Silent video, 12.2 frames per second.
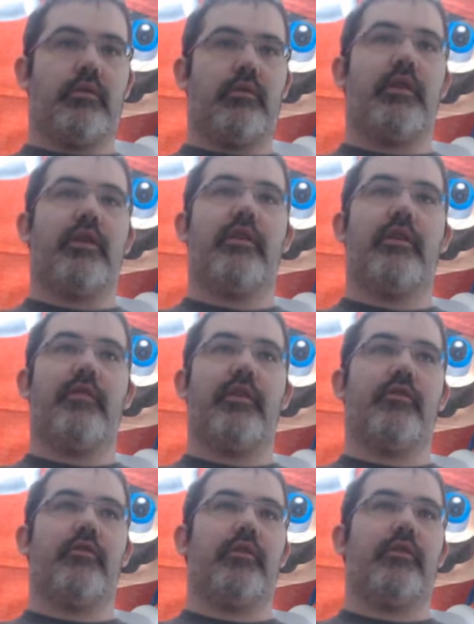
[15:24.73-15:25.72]
Nothing of
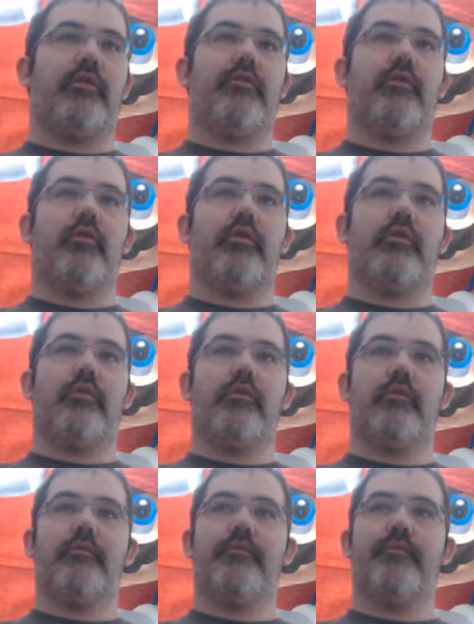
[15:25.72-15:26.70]
interest, of course.
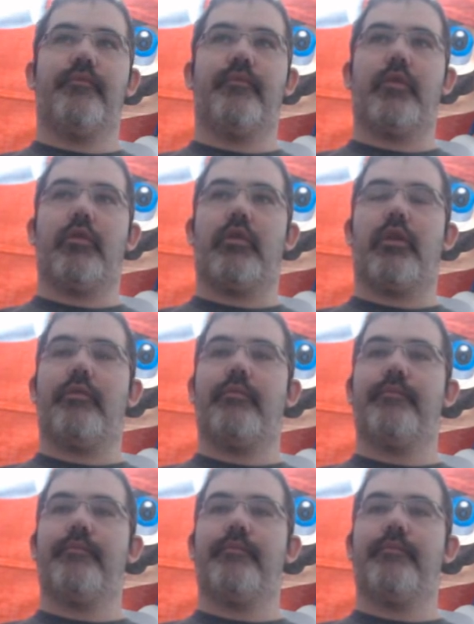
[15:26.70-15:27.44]
Okay.